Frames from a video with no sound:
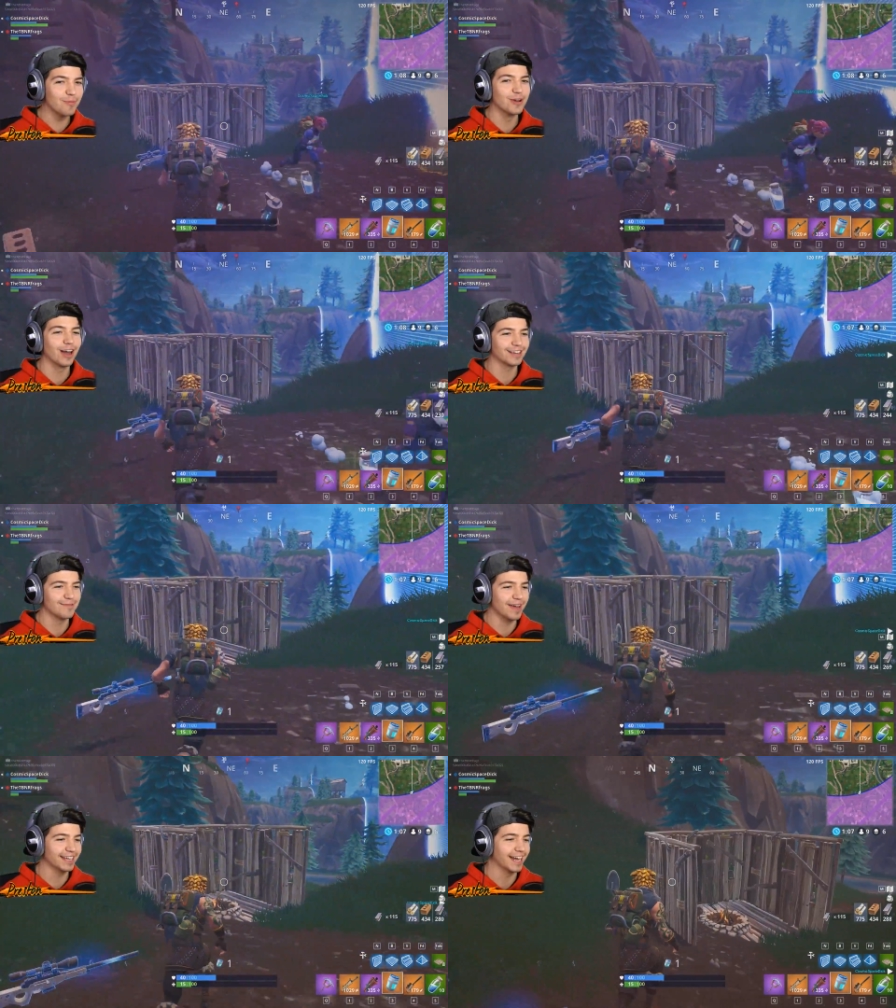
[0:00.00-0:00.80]
Rob, you're not
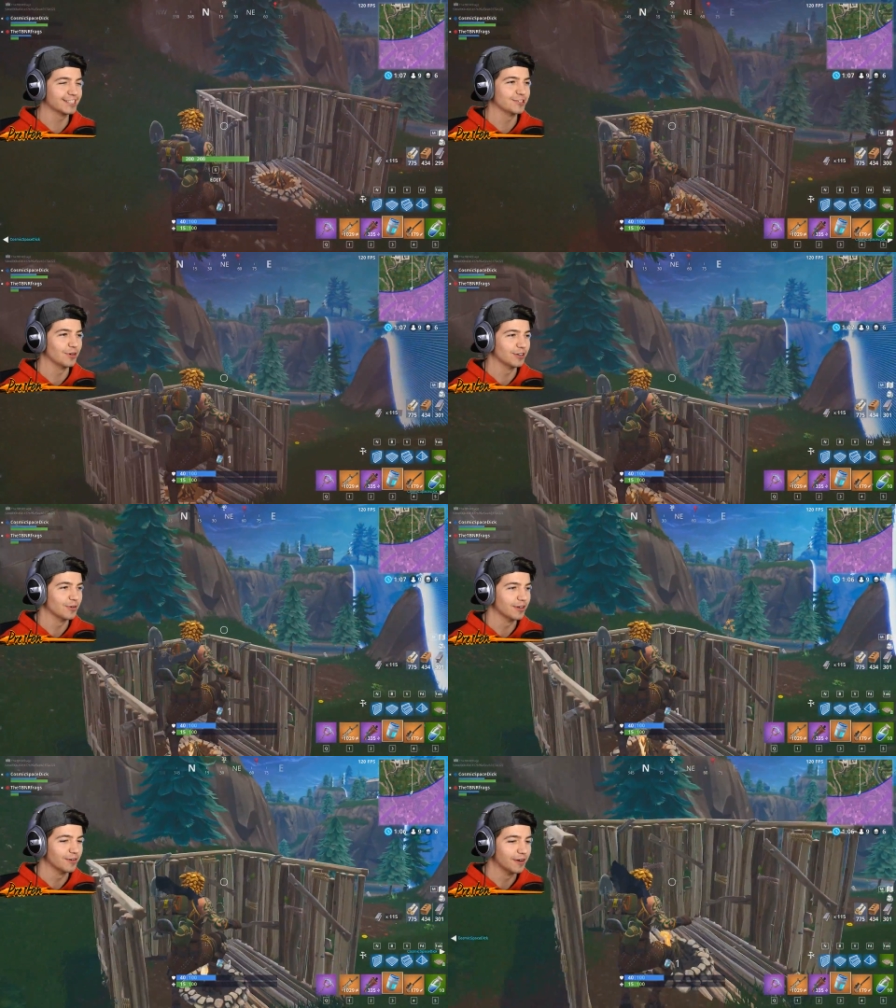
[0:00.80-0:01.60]
gonna make it. Actually, will you,
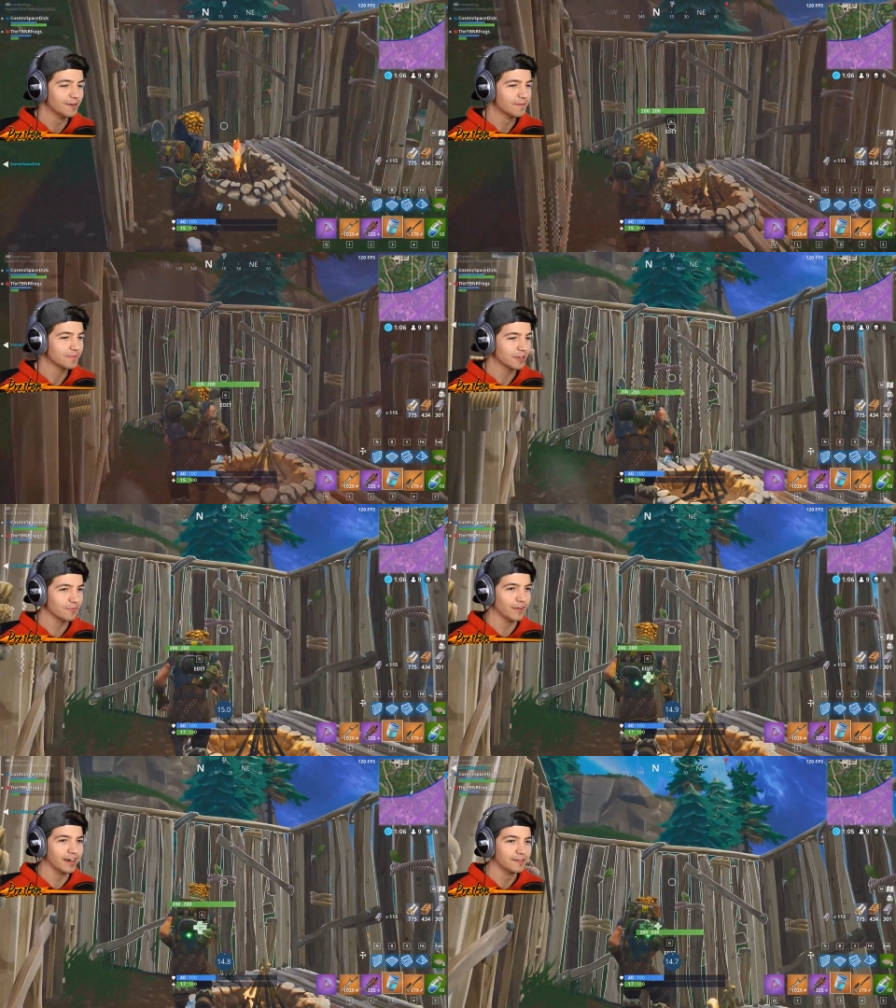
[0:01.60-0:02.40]
will you?
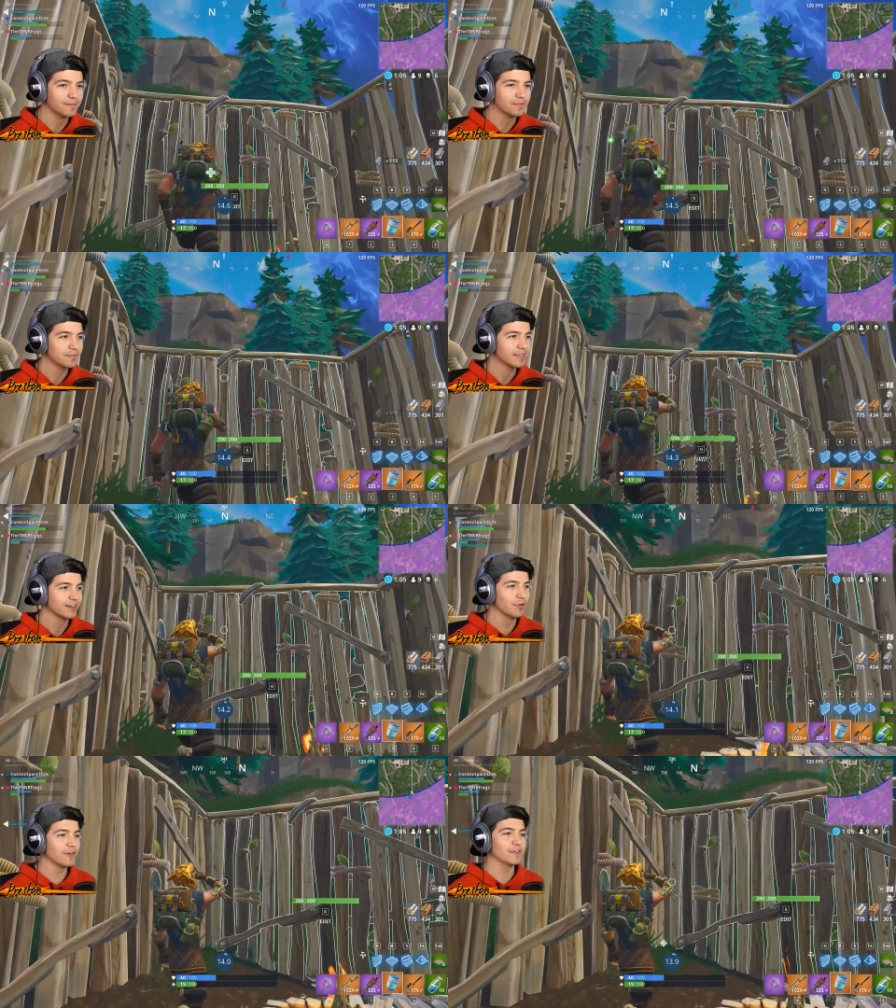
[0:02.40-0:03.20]
You're fine.
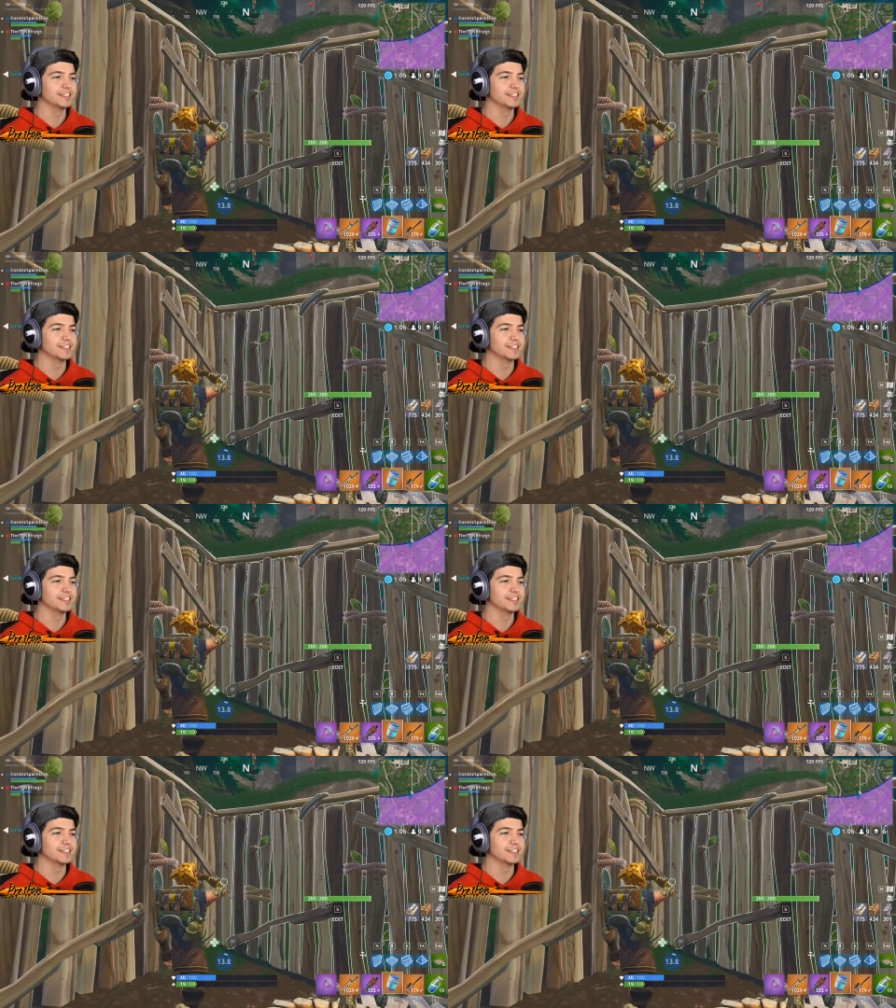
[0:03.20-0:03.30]
What have